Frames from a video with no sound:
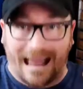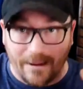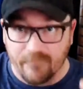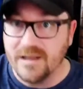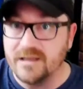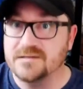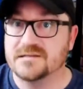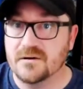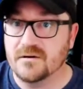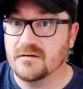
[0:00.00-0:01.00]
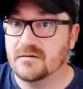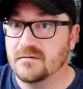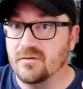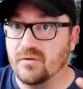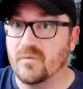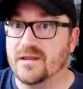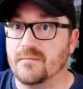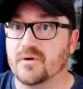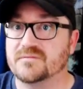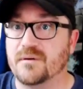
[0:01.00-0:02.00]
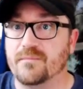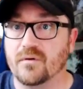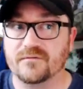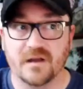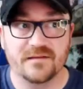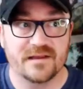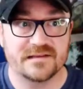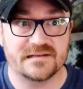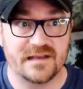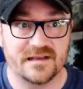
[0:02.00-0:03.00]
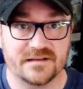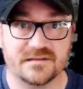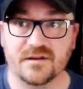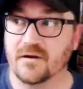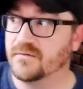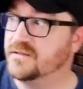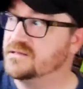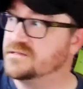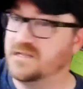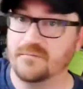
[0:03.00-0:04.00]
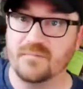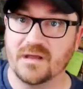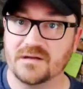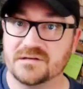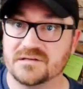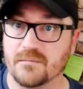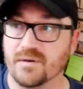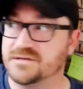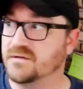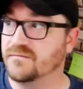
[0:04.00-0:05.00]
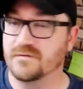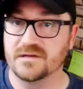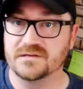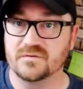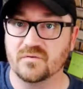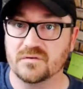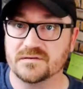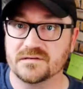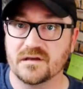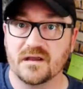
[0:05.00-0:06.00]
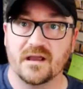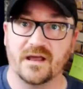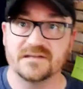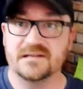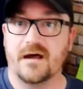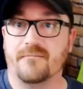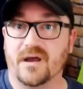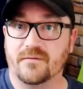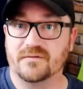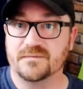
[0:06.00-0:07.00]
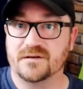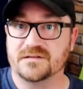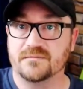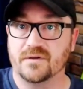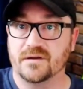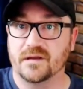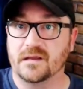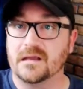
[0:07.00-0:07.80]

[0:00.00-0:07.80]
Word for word: And my concern, the way that most people have done this is, you know, this team manages the budget for these tools, and it's not my responsibility.